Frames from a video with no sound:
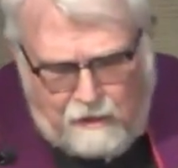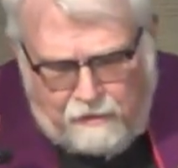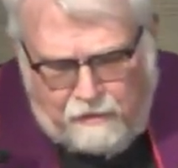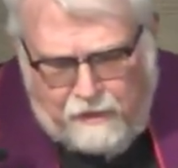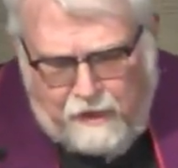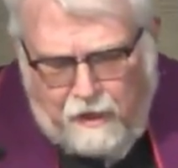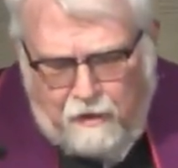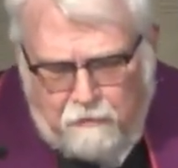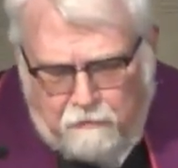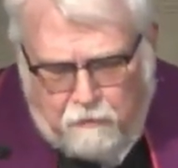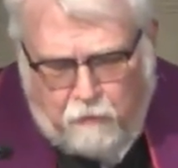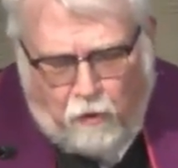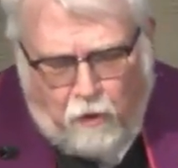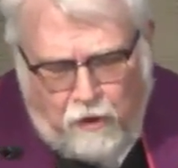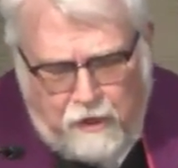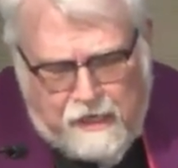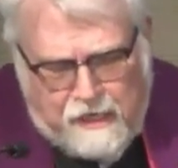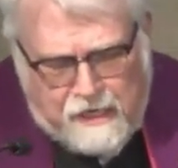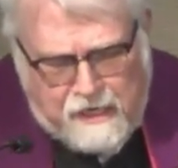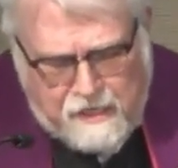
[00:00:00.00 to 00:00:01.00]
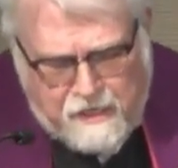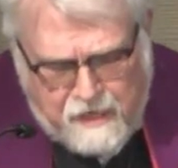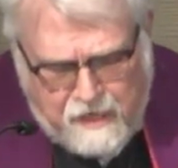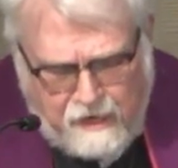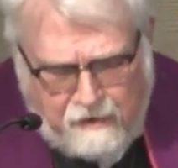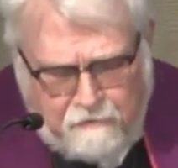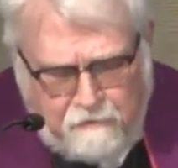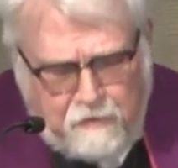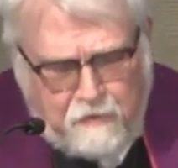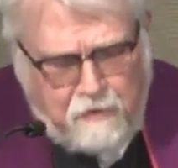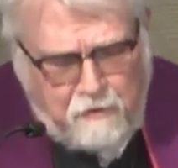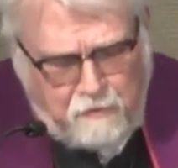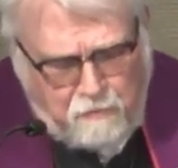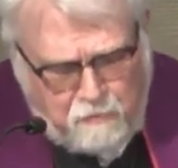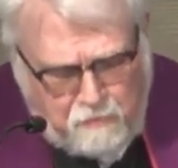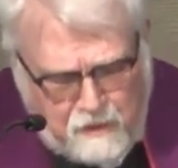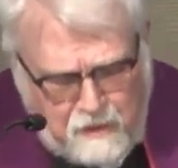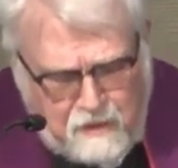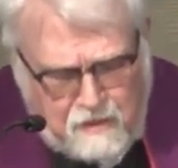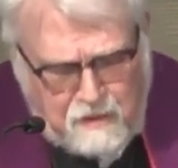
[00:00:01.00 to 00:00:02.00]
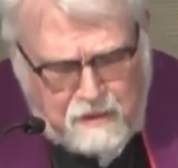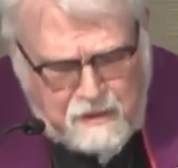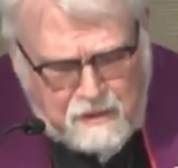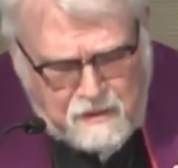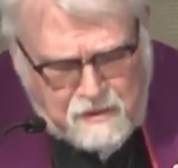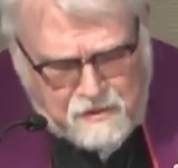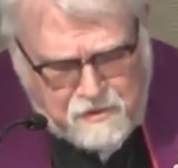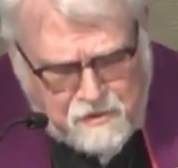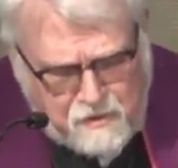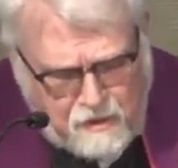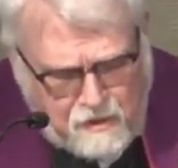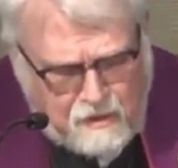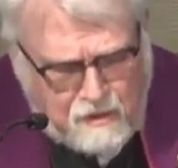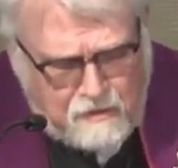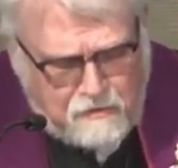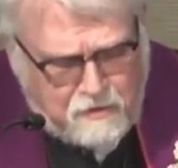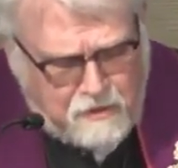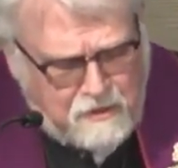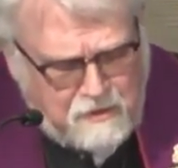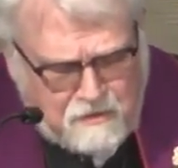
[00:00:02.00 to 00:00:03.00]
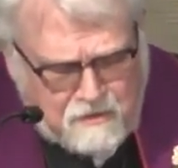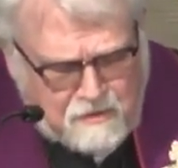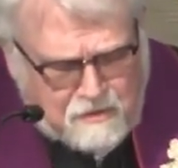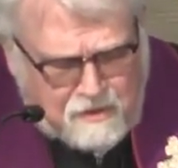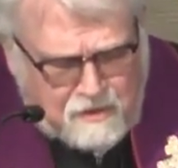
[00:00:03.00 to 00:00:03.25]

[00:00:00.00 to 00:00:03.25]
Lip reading: Therefore, he never really saw Jesus.